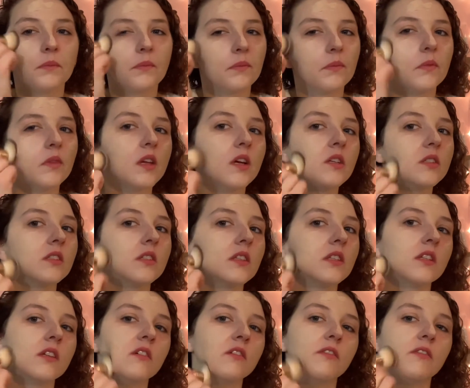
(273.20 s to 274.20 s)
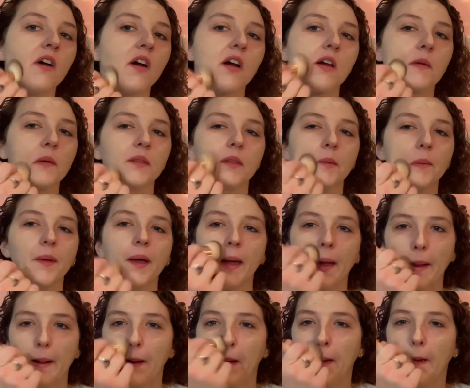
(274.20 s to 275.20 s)
there's a little farm in the
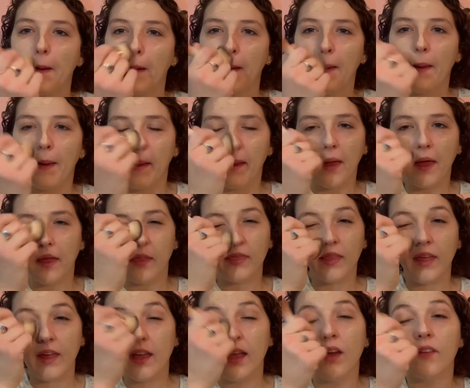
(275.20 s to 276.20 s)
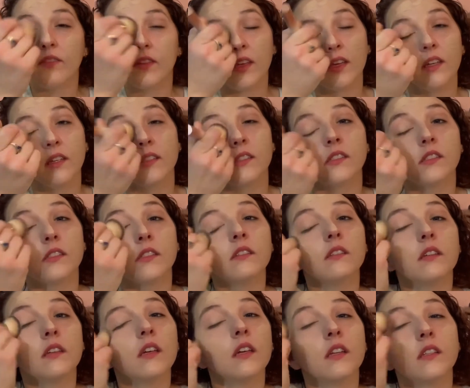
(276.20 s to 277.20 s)
back, and they have geese.
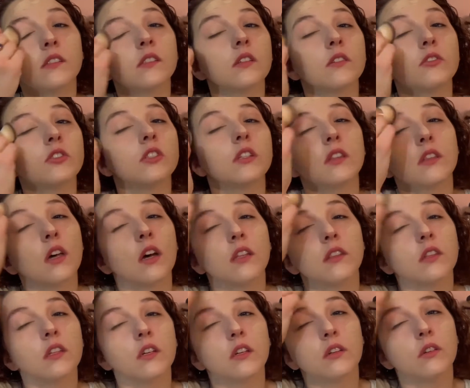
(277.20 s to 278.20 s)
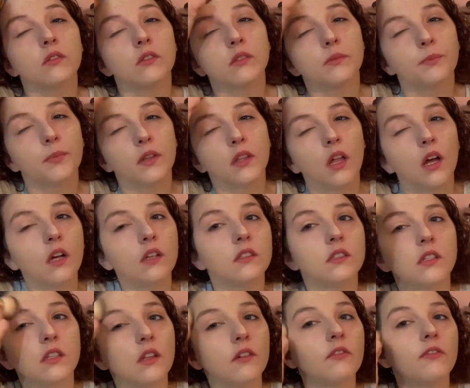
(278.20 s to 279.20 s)
And so she thought the goose belonged to
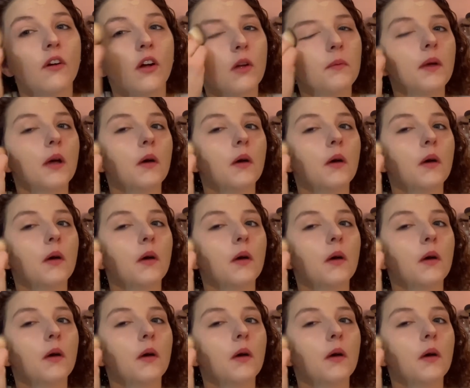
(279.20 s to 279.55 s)
the farm out